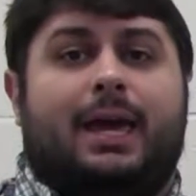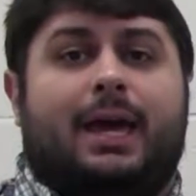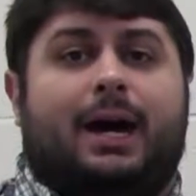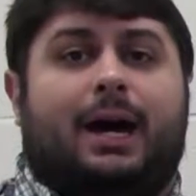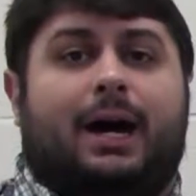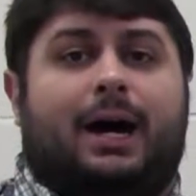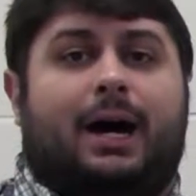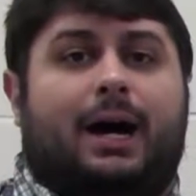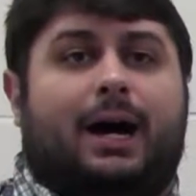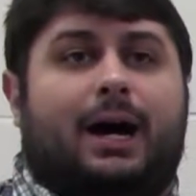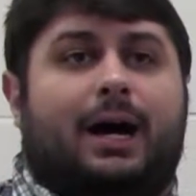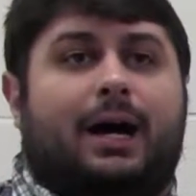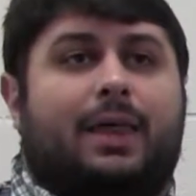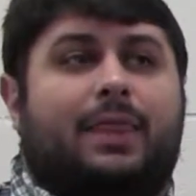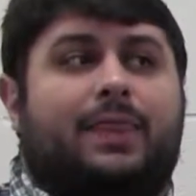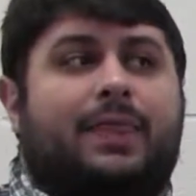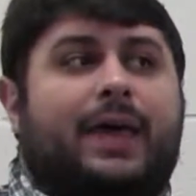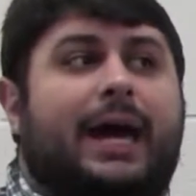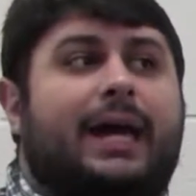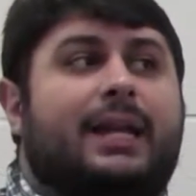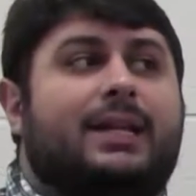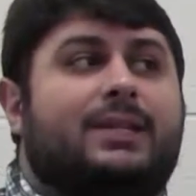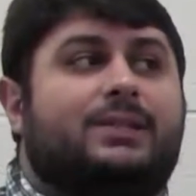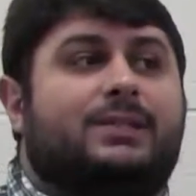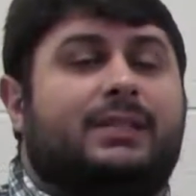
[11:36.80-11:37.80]

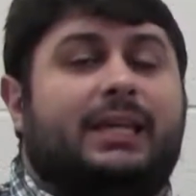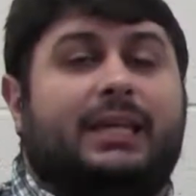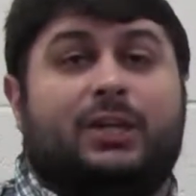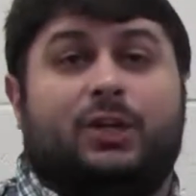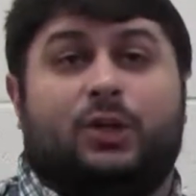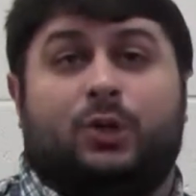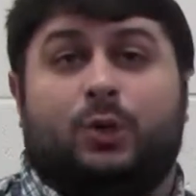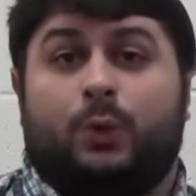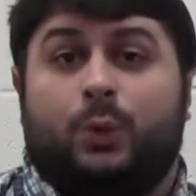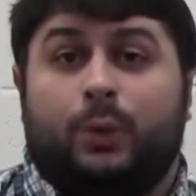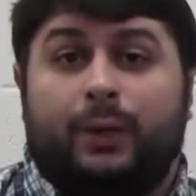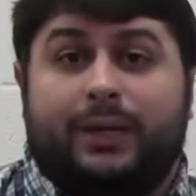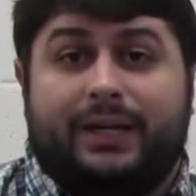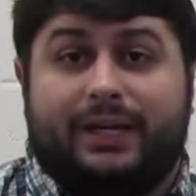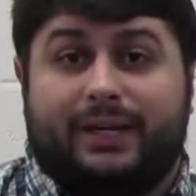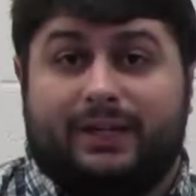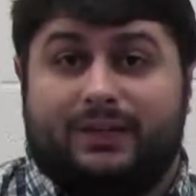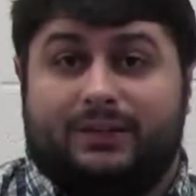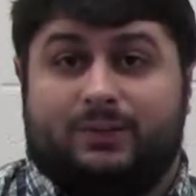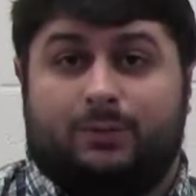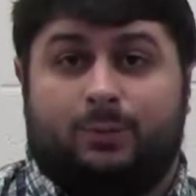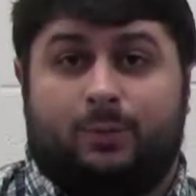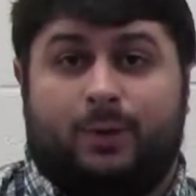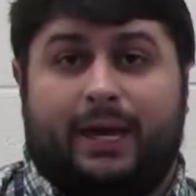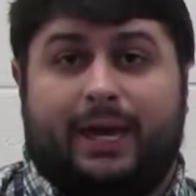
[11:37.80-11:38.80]
That is the
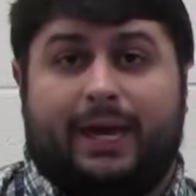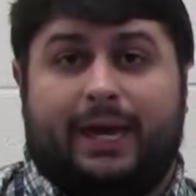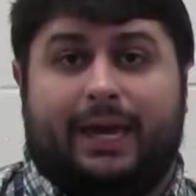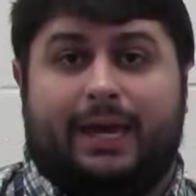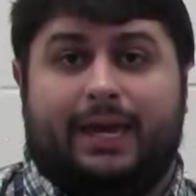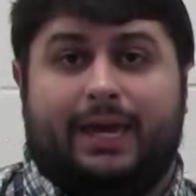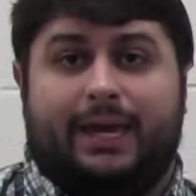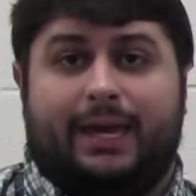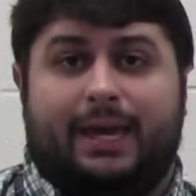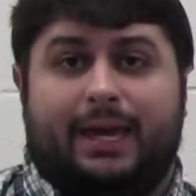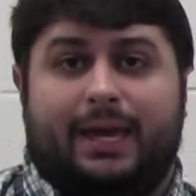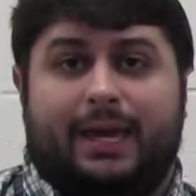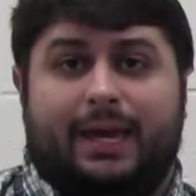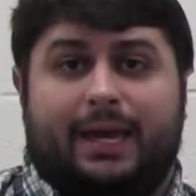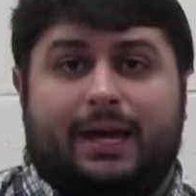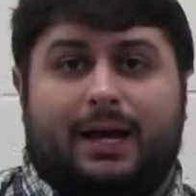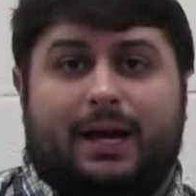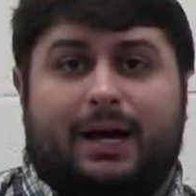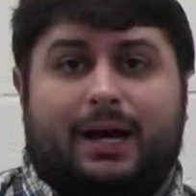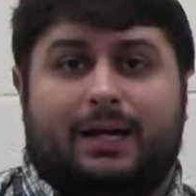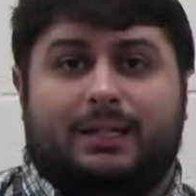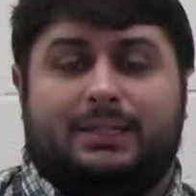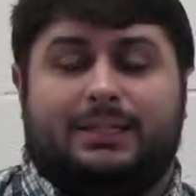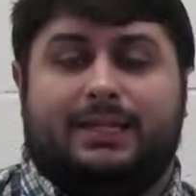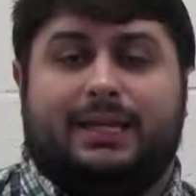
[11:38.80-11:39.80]
quickest way
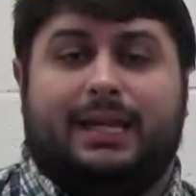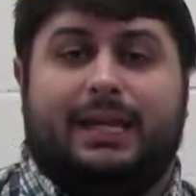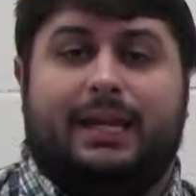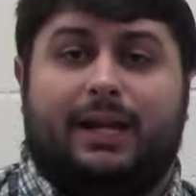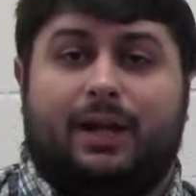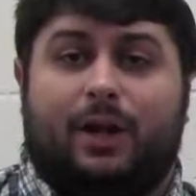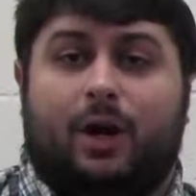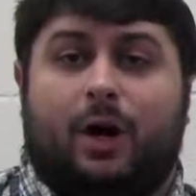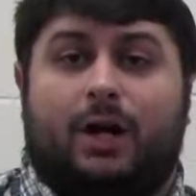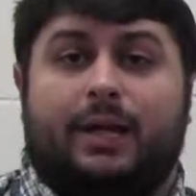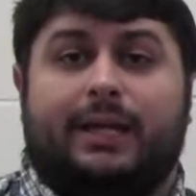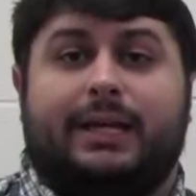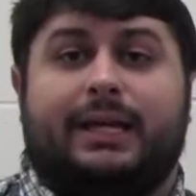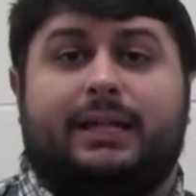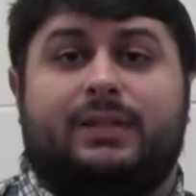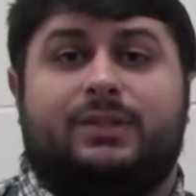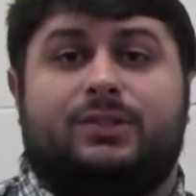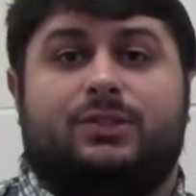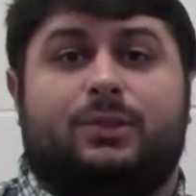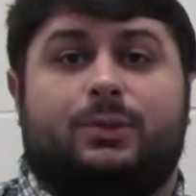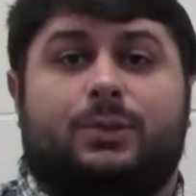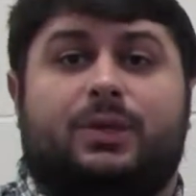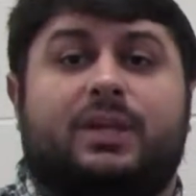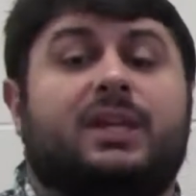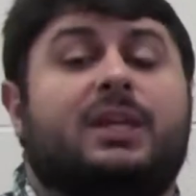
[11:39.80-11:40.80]
to get an
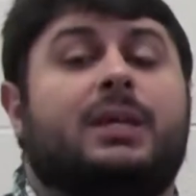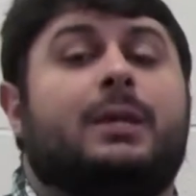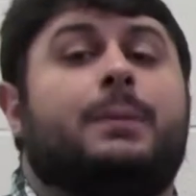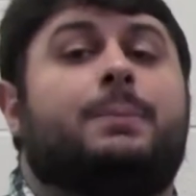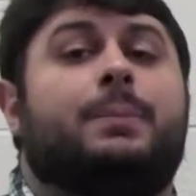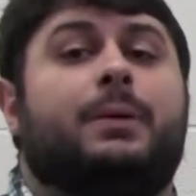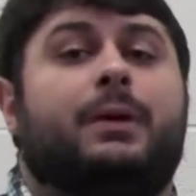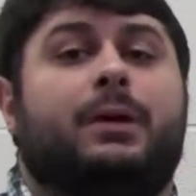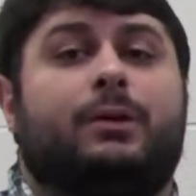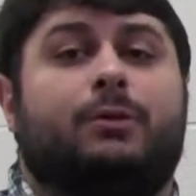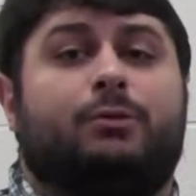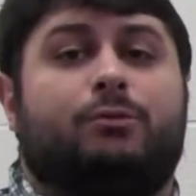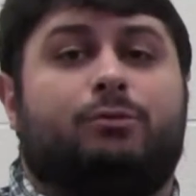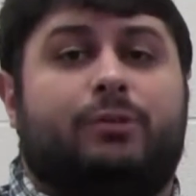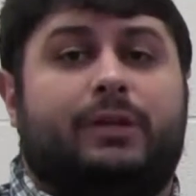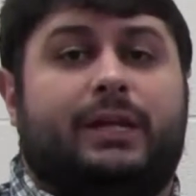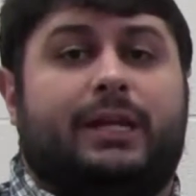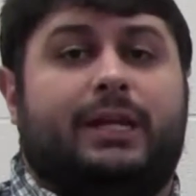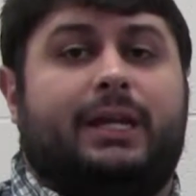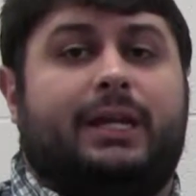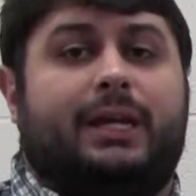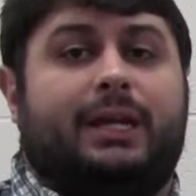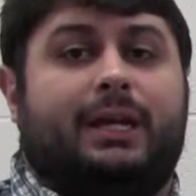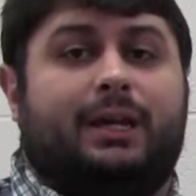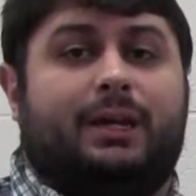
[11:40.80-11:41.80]
audience to keep
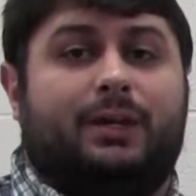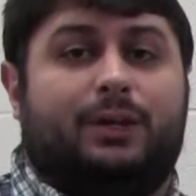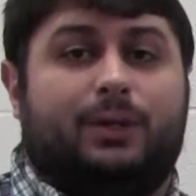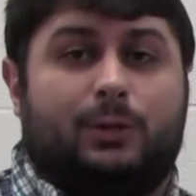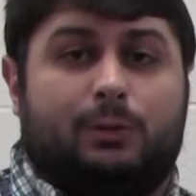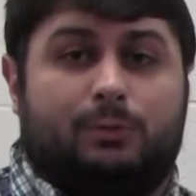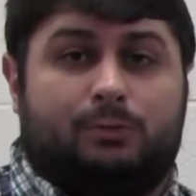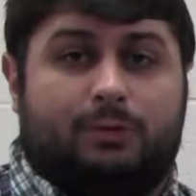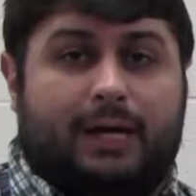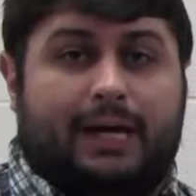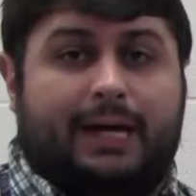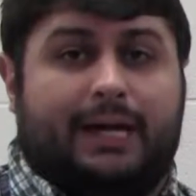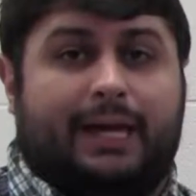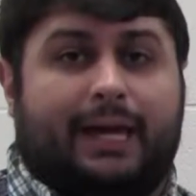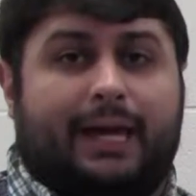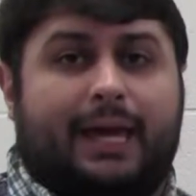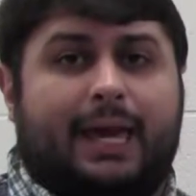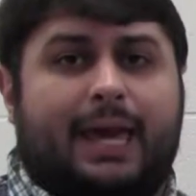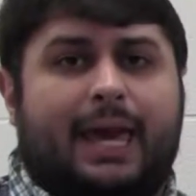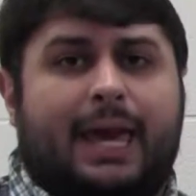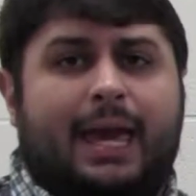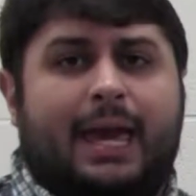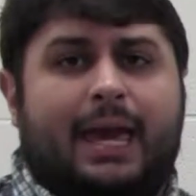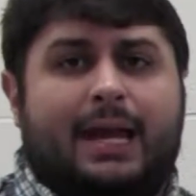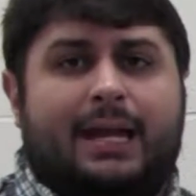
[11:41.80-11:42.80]
reading your writing.
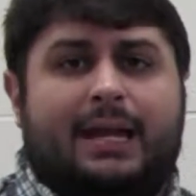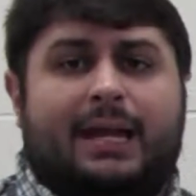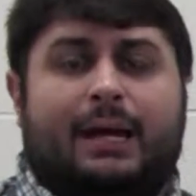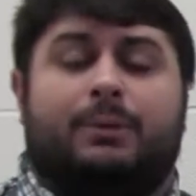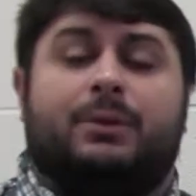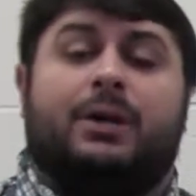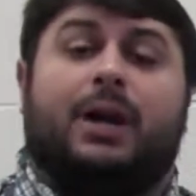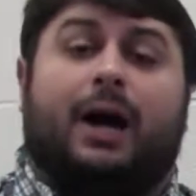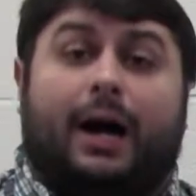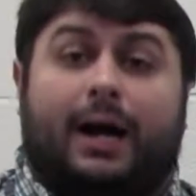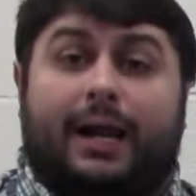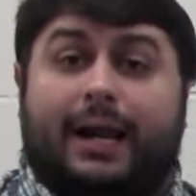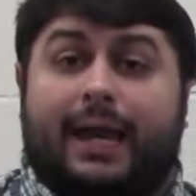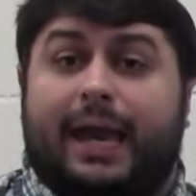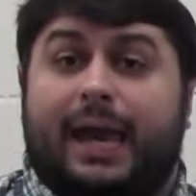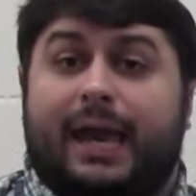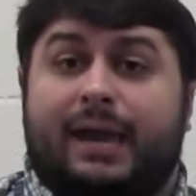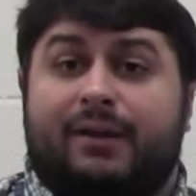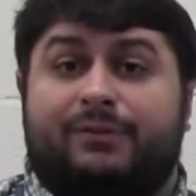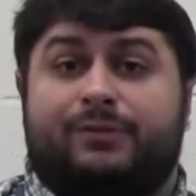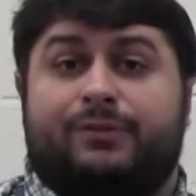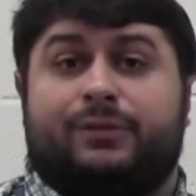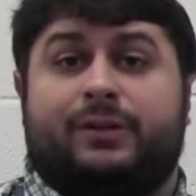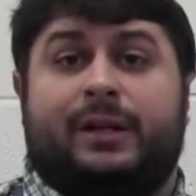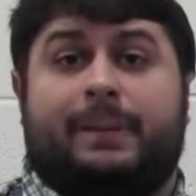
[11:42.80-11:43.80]
Now, not
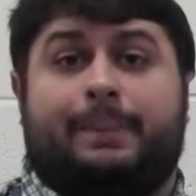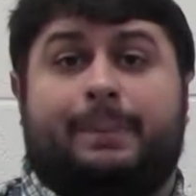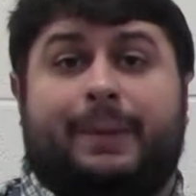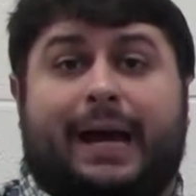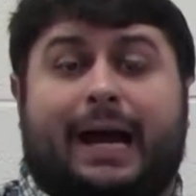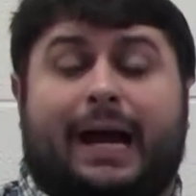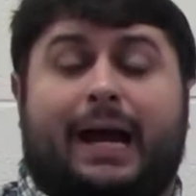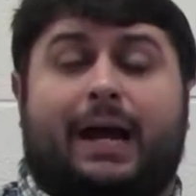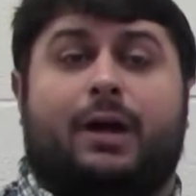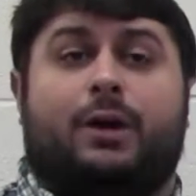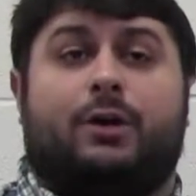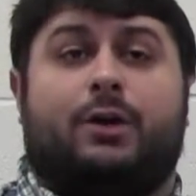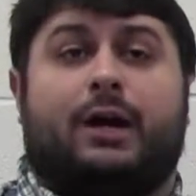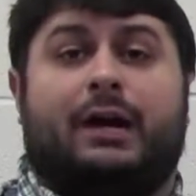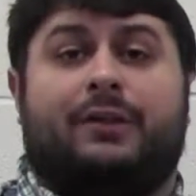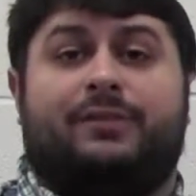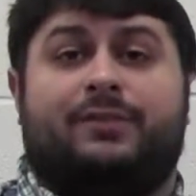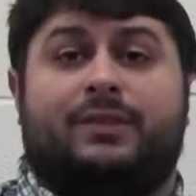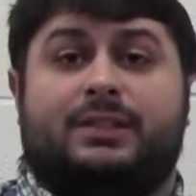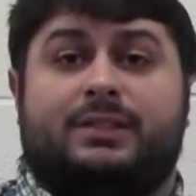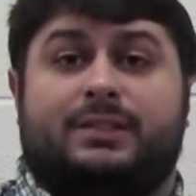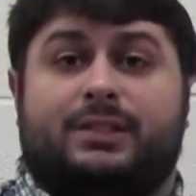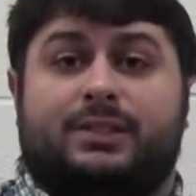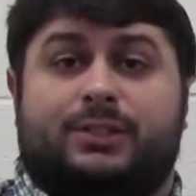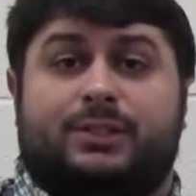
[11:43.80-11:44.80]
every paragraph
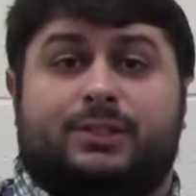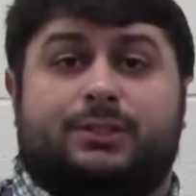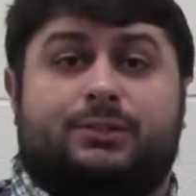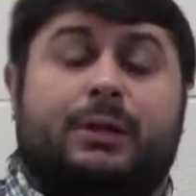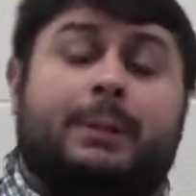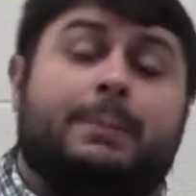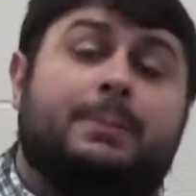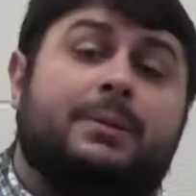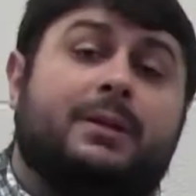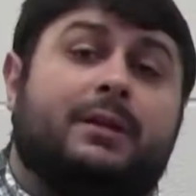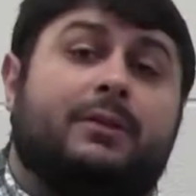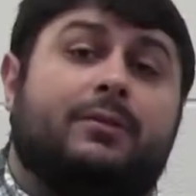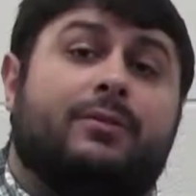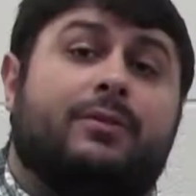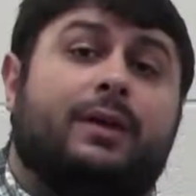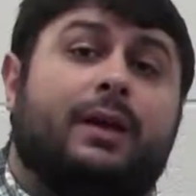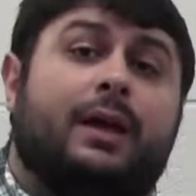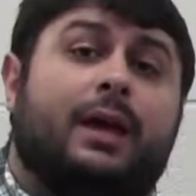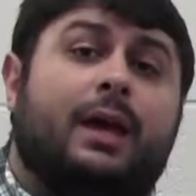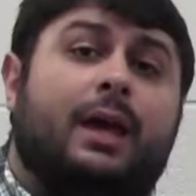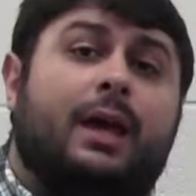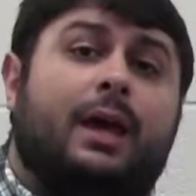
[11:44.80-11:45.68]
is descriptive.